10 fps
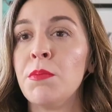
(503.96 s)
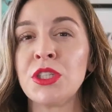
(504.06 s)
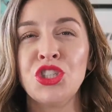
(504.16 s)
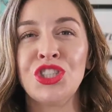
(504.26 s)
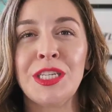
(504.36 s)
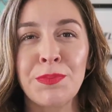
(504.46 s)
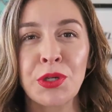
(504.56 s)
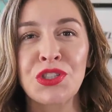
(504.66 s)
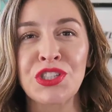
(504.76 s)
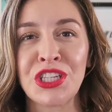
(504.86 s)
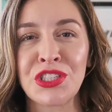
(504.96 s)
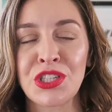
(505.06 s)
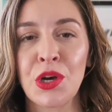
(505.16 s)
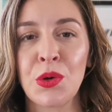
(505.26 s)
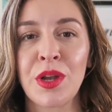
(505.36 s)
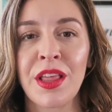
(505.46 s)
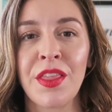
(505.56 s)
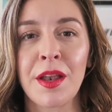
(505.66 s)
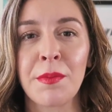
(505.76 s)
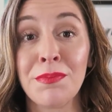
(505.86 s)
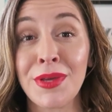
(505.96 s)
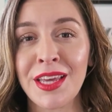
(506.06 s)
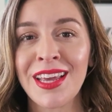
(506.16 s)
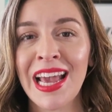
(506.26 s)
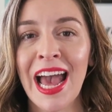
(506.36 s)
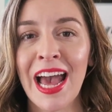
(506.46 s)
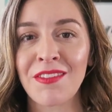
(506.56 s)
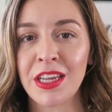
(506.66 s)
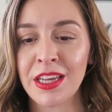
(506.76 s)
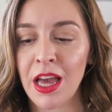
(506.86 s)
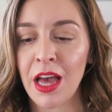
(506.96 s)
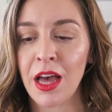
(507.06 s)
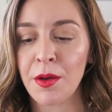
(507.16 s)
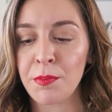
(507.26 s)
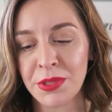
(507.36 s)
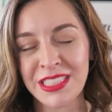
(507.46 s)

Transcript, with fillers: much deeper skin tone than me having uh,